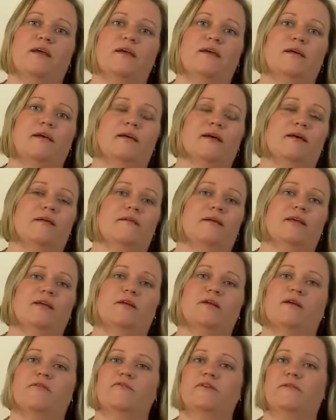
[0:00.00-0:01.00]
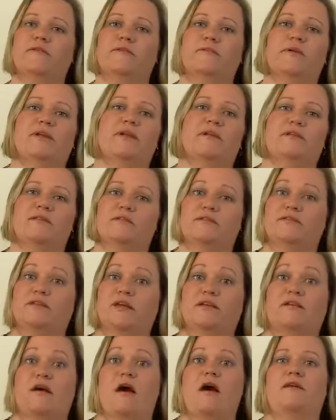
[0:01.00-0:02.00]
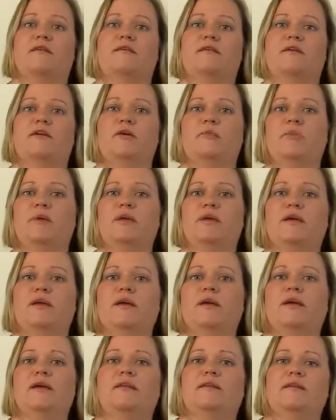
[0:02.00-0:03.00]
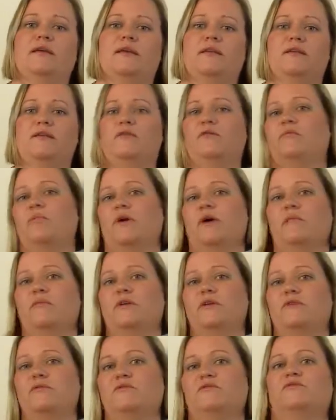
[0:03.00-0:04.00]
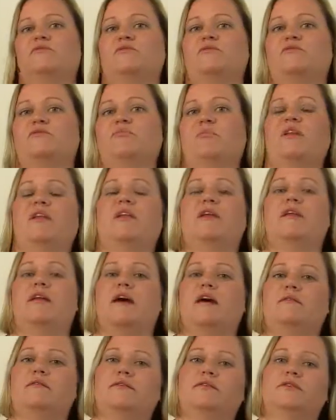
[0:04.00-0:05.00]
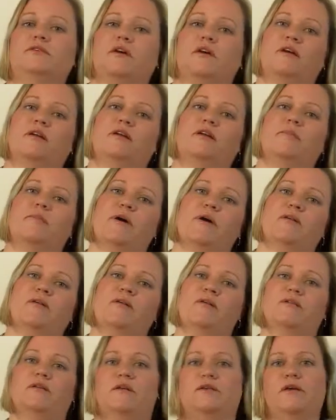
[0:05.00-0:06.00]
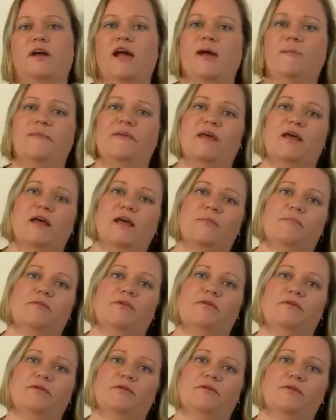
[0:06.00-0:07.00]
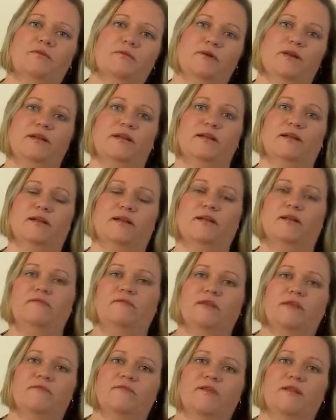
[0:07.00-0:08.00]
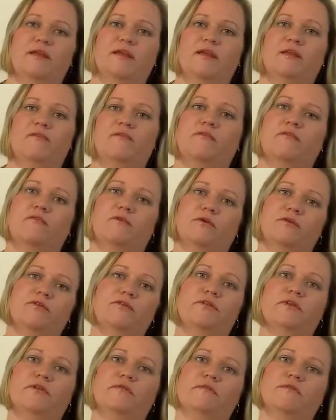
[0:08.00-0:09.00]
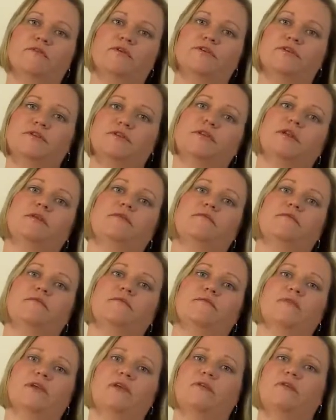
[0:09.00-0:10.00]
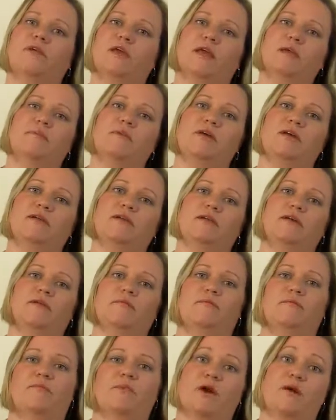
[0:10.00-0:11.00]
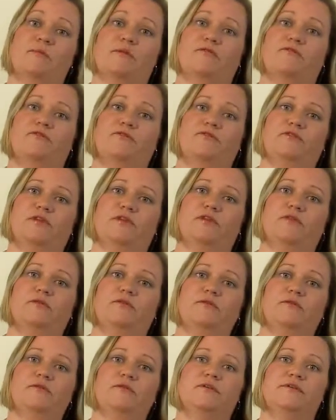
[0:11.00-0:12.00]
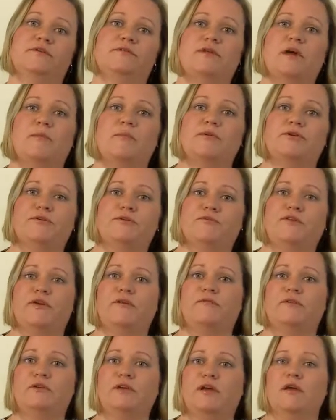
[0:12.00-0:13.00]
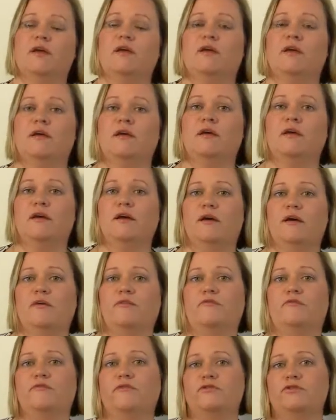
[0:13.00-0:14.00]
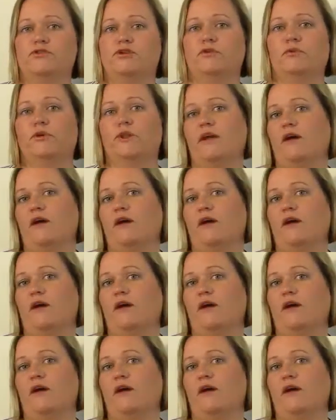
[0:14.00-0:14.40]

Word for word: uh, you know, if you ever been to, so say, talk therapy, then you probably used to spending an hour talking about all the crap that happened to you and then leaving feeling even worse than what you did when you came in. And probably the first thing you do is stop at your favorite uh, food joint